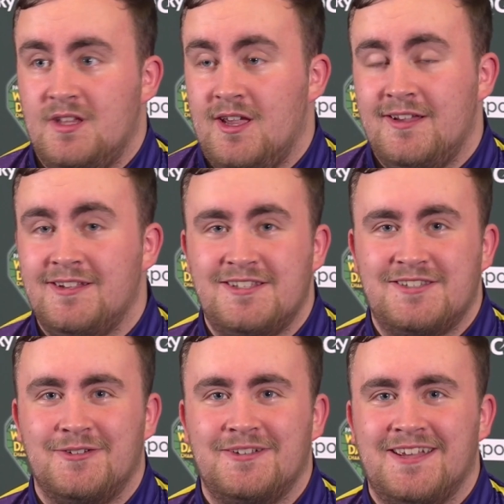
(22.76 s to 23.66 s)
Yeah, it's
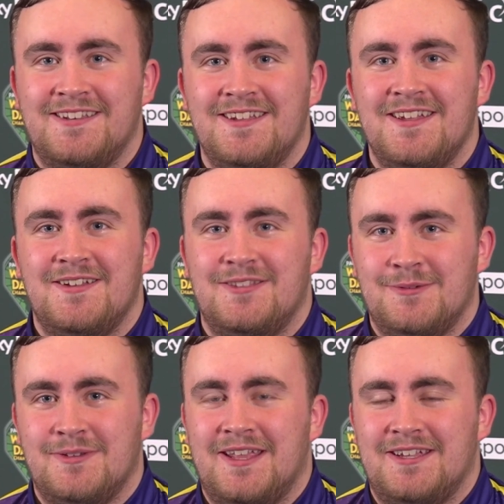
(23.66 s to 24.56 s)
sunk in.
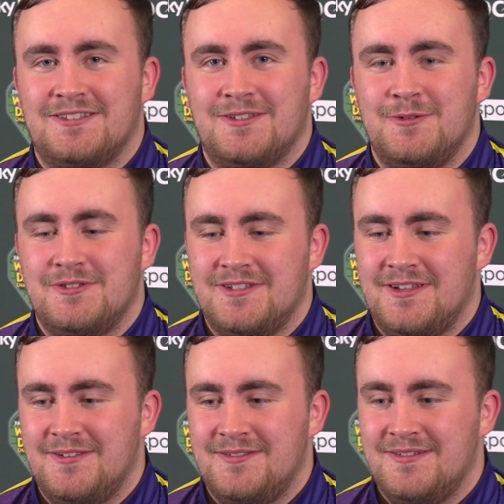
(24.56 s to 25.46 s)
No one likes losing,
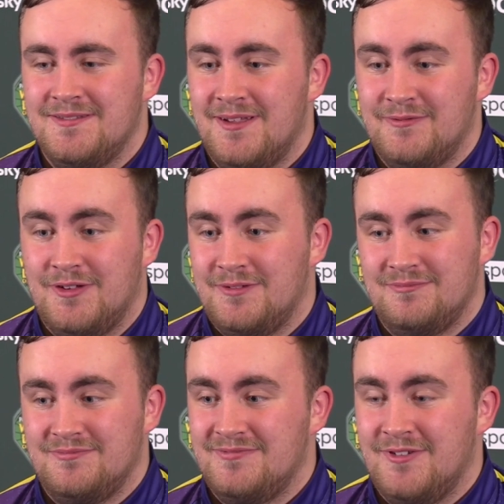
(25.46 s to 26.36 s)
and I've not
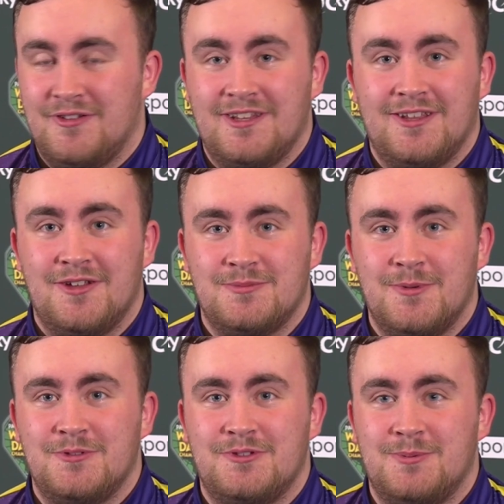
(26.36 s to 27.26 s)
really lost
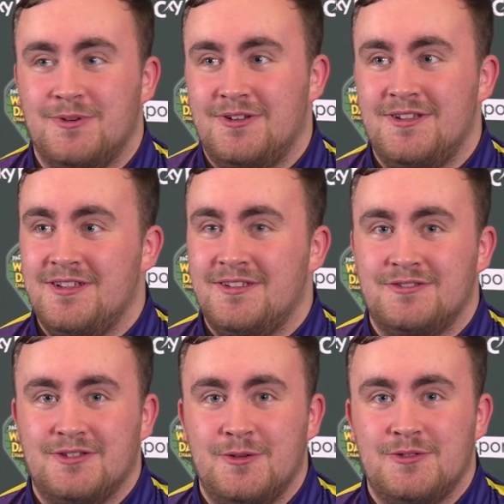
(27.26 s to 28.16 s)
much, but
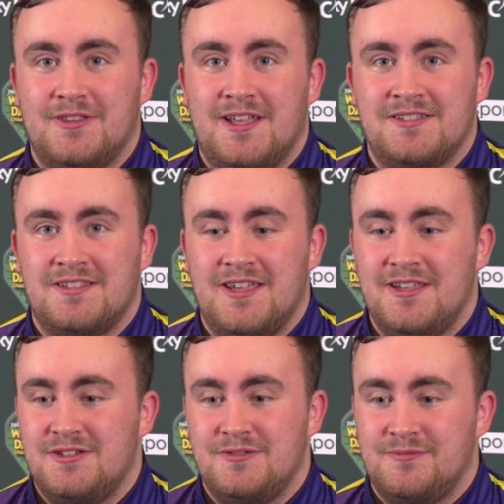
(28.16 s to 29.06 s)
to lose on that
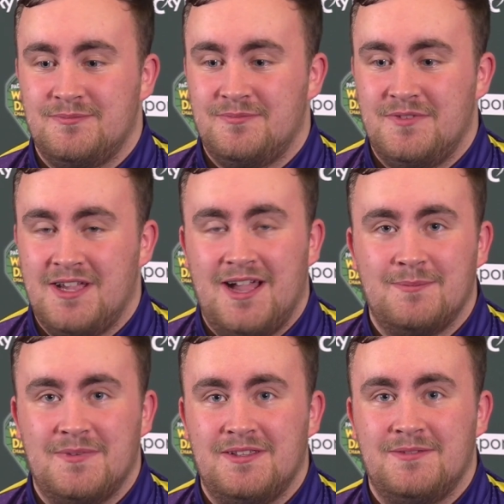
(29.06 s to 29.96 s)
stage, you
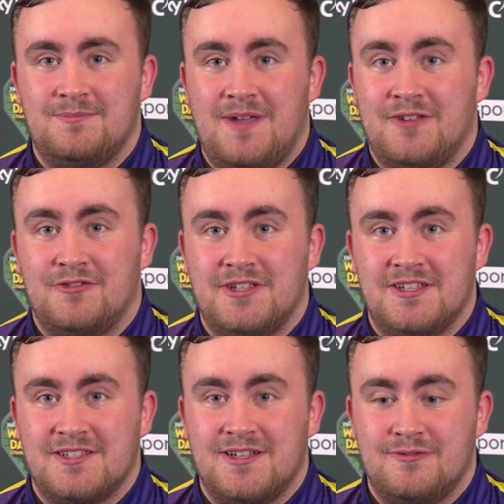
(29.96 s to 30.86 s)
can't be angry at
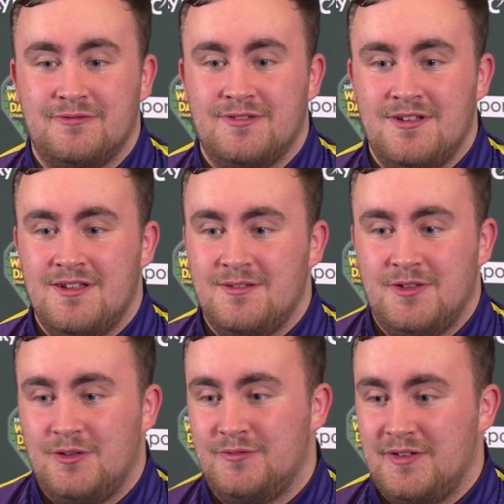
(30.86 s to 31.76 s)
yourself.
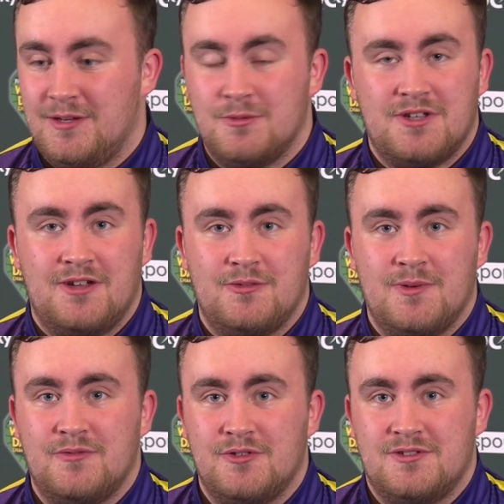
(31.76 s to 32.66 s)
The only thing I was angry
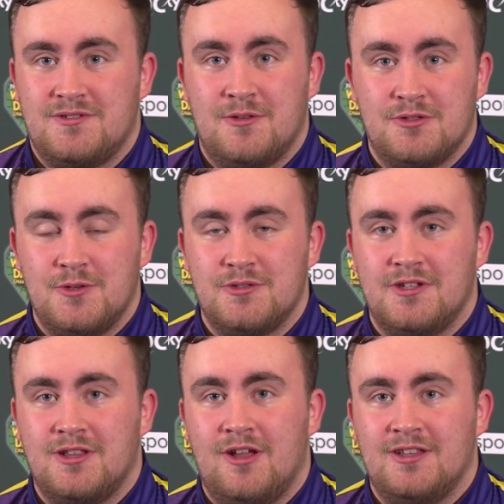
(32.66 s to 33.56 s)
with was I was
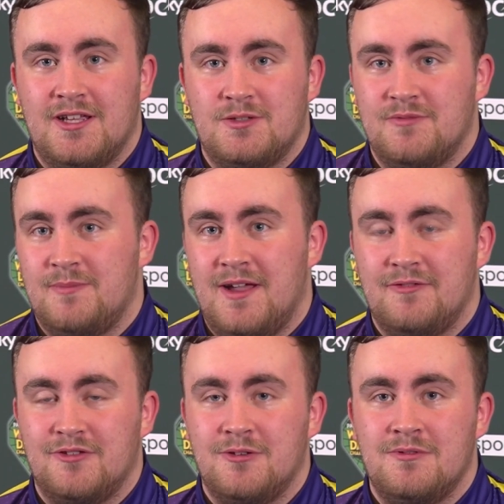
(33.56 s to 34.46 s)
losing a lot of legs with my
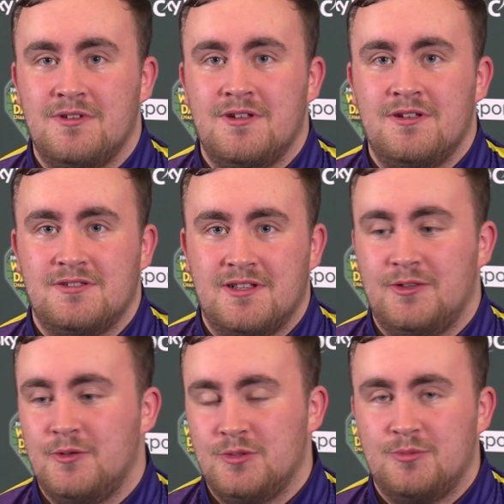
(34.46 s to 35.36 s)
throw, so
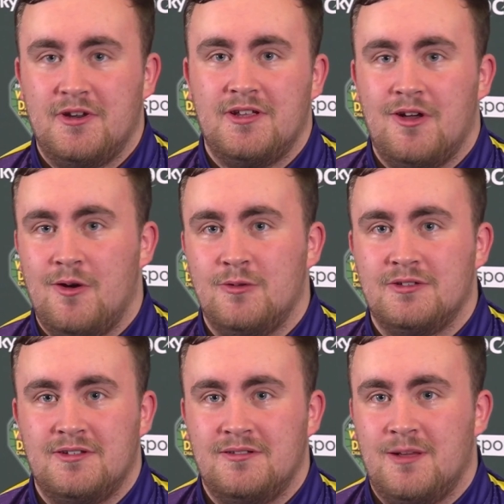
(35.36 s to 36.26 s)
then Luke could break,
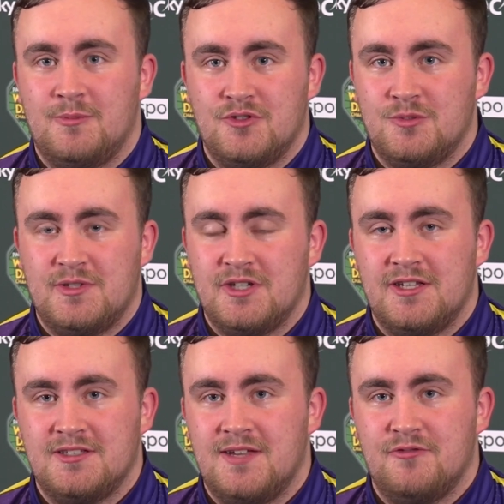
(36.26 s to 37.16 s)
hold, and I'd just be
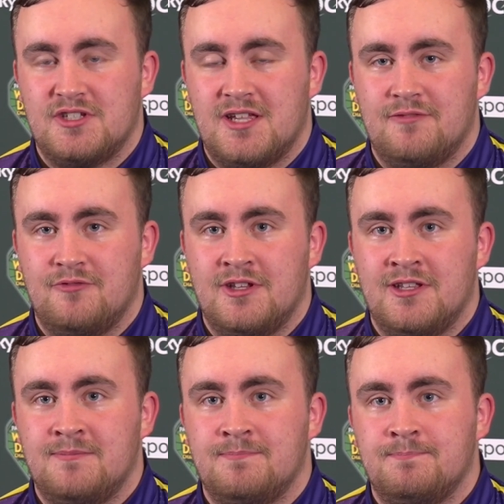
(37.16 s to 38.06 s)
chasing every set,
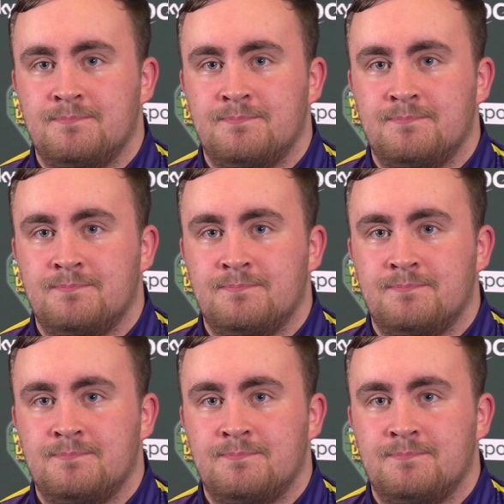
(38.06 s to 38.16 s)
really.